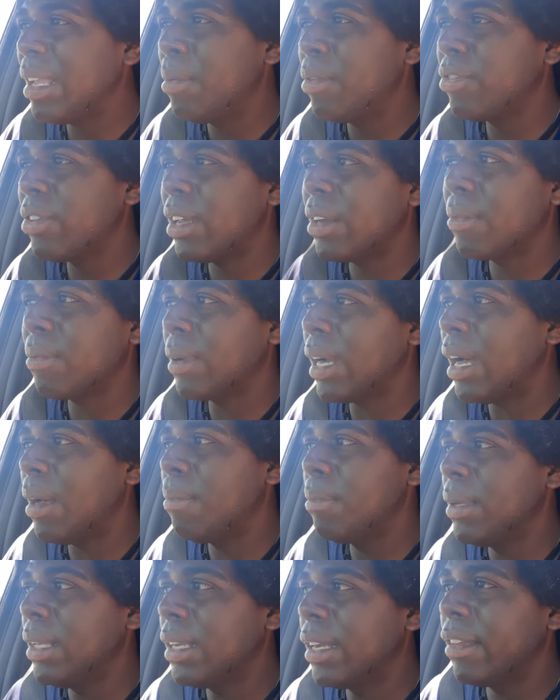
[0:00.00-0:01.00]
he was trying to rob
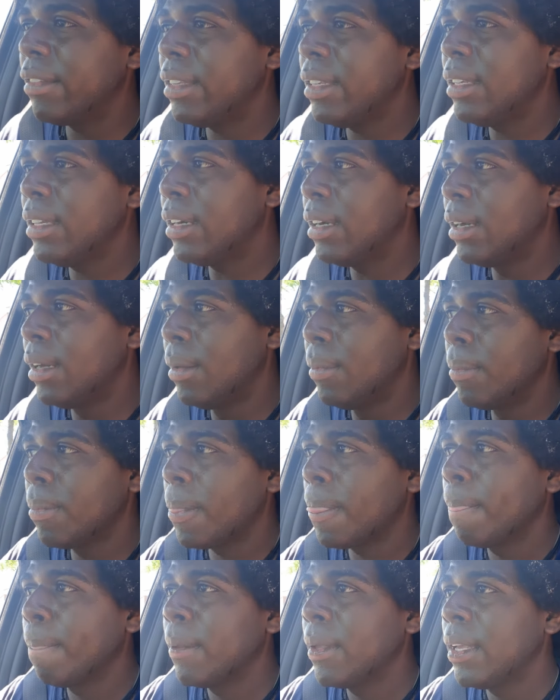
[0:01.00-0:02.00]
me because he um
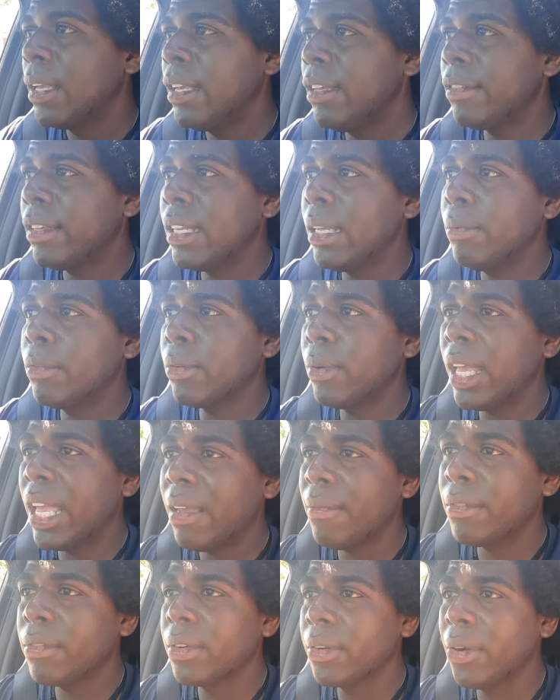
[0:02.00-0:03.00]
he said he was gonna
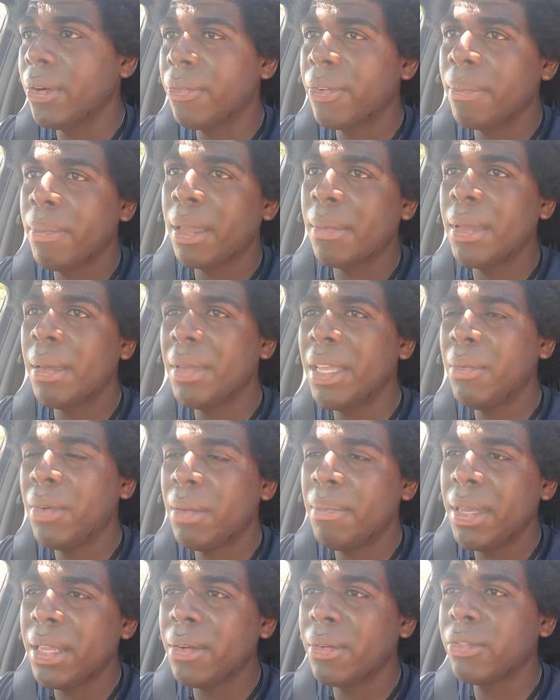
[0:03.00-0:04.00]
have his girlfriend pick me up. He
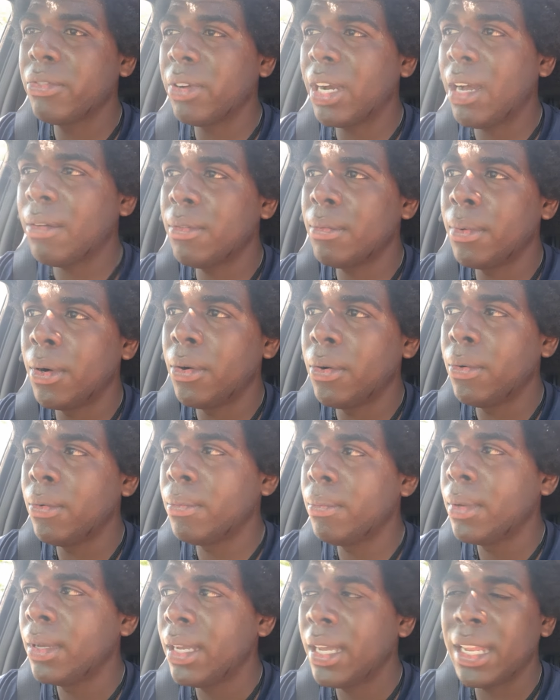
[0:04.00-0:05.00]
wanted me to drive him
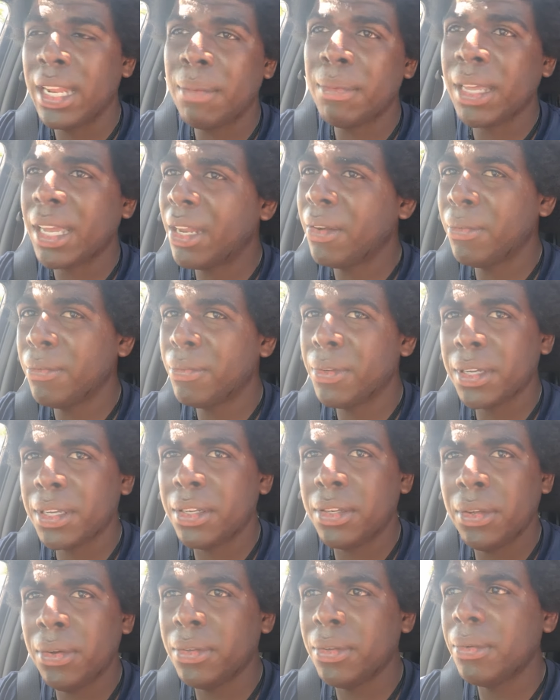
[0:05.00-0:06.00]
home, and I'm like, I don't
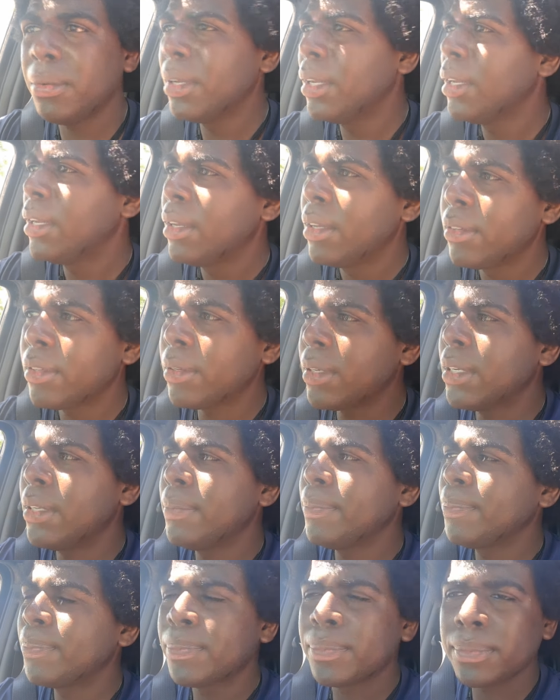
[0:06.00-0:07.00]
fucking know you. So
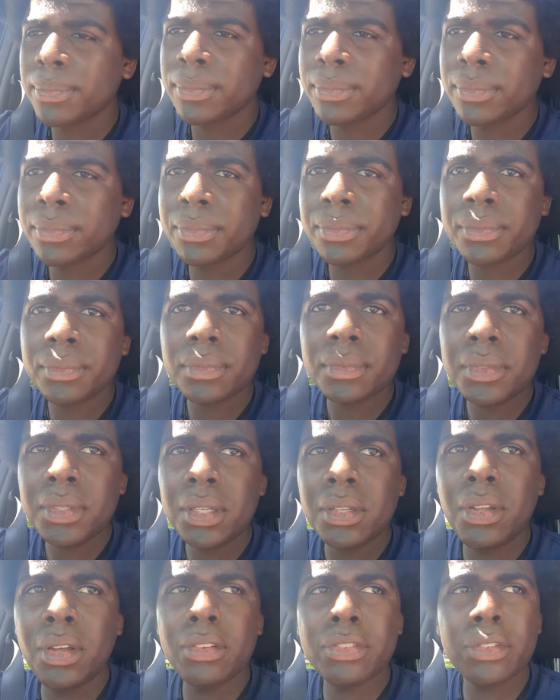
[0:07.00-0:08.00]
then,
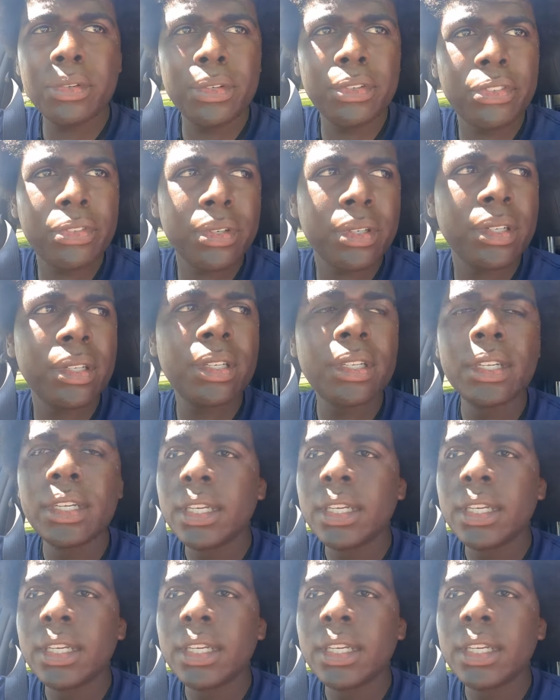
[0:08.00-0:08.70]
long story short,